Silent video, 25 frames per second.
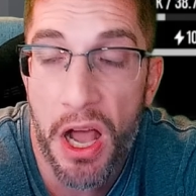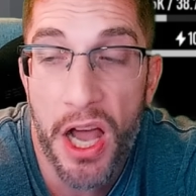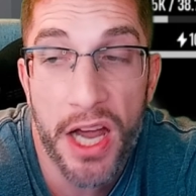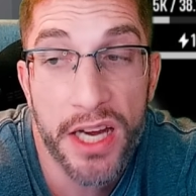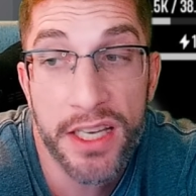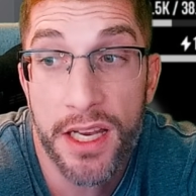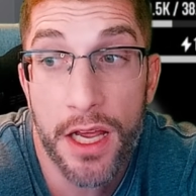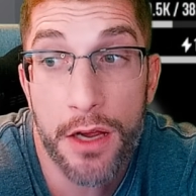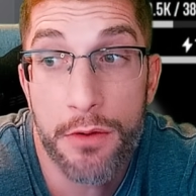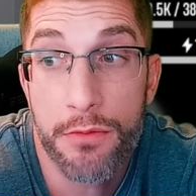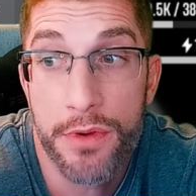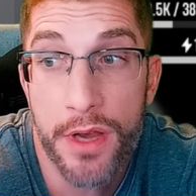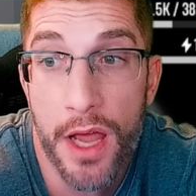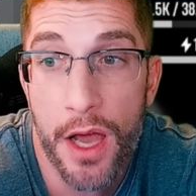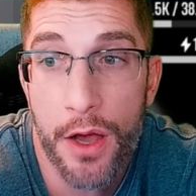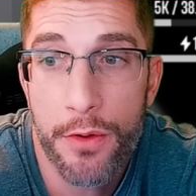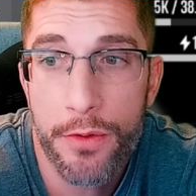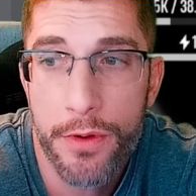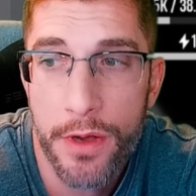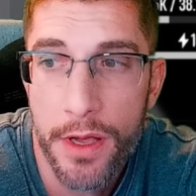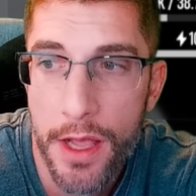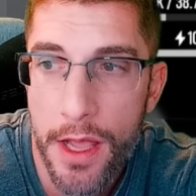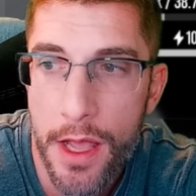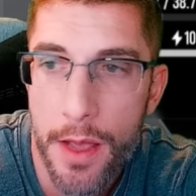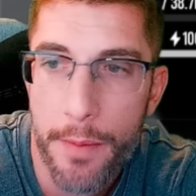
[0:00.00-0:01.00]
I don't
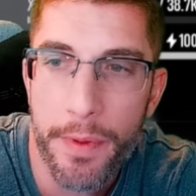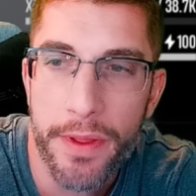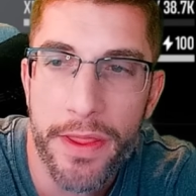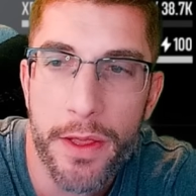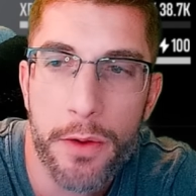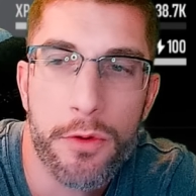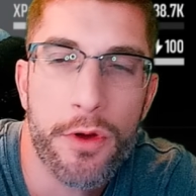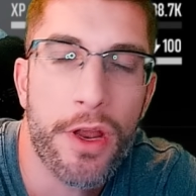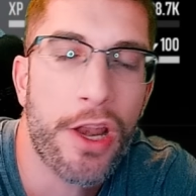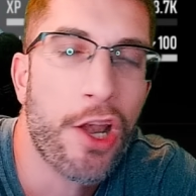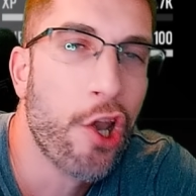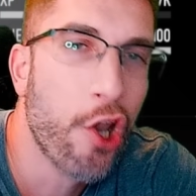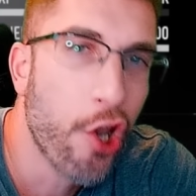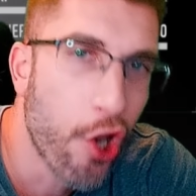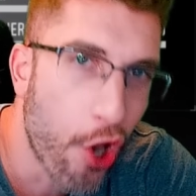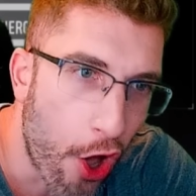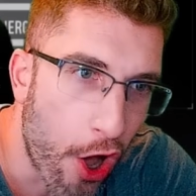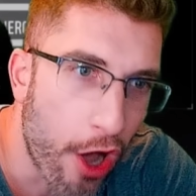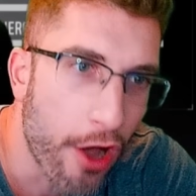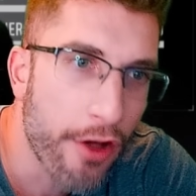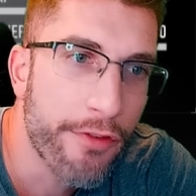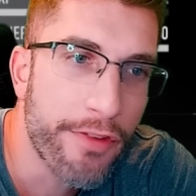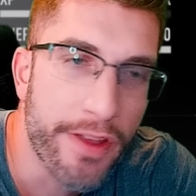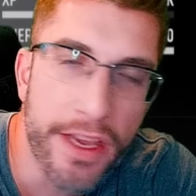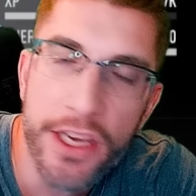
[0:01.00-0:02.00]
know. But there were a
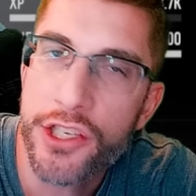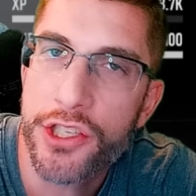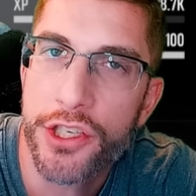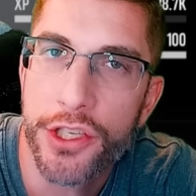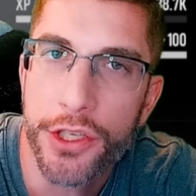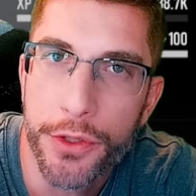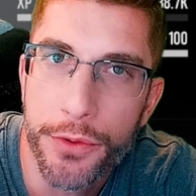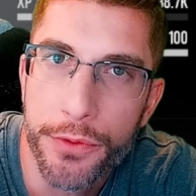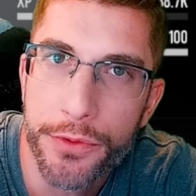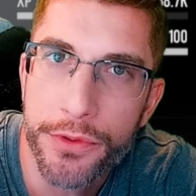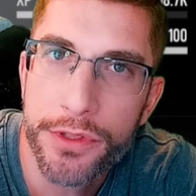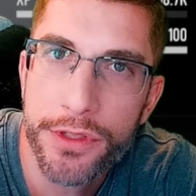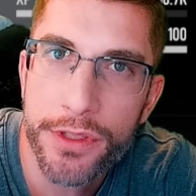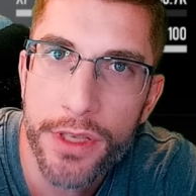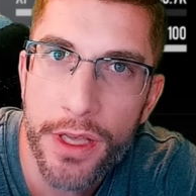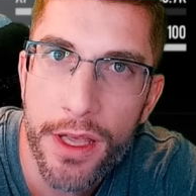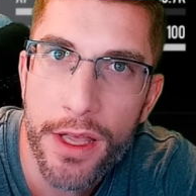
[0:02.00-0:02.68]
lot of issues